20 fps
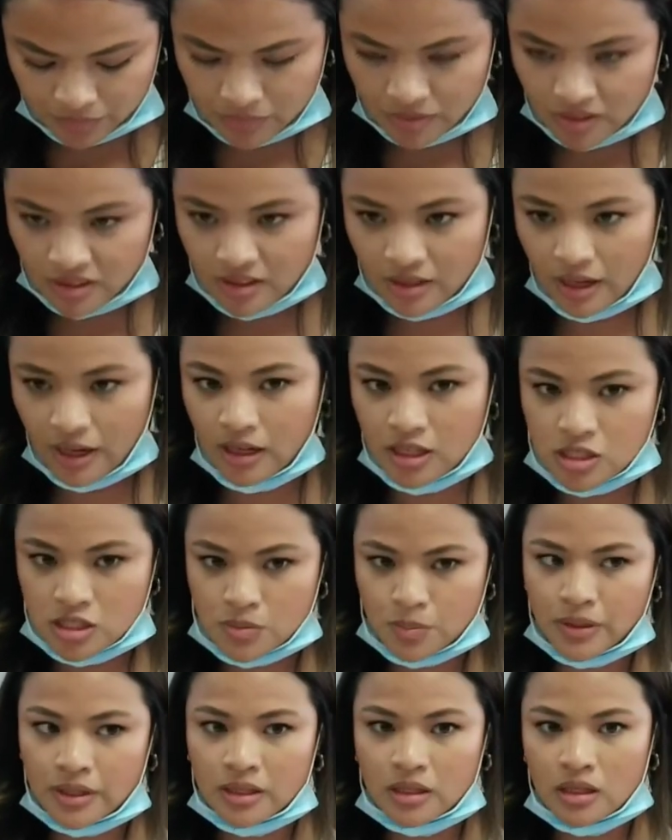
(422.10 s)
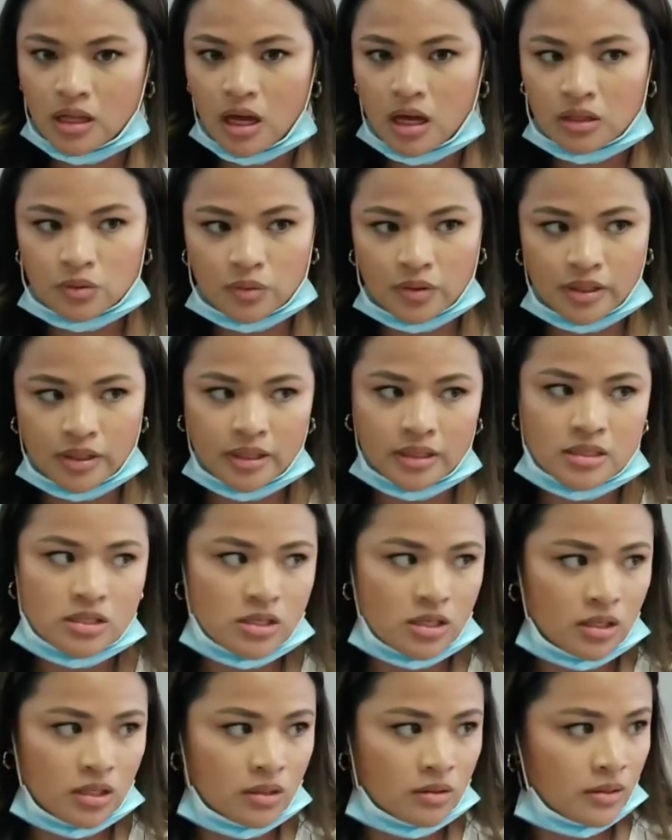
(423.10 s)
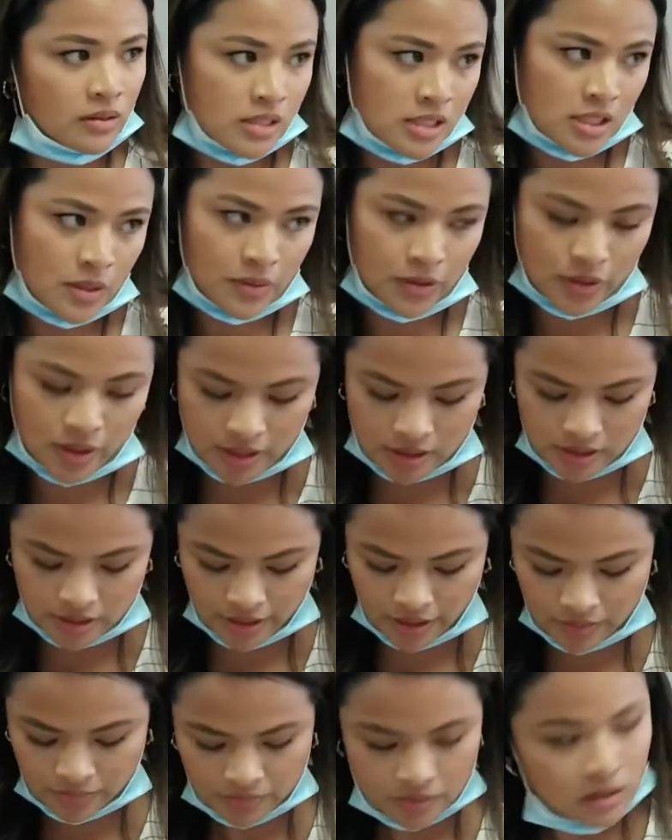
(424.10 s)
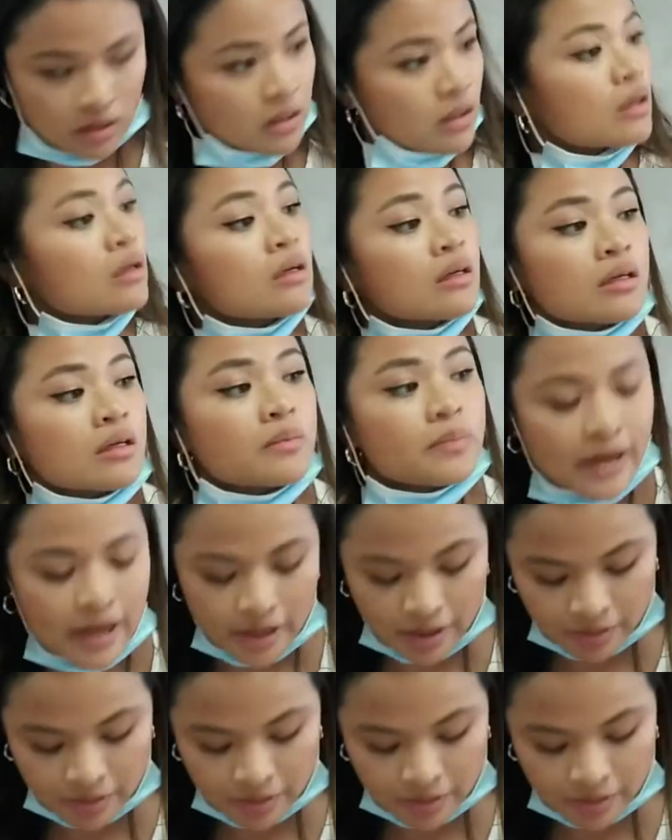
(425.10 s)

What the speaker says: Okay, it's a pretty long one, so let's see what you got there. Brianna?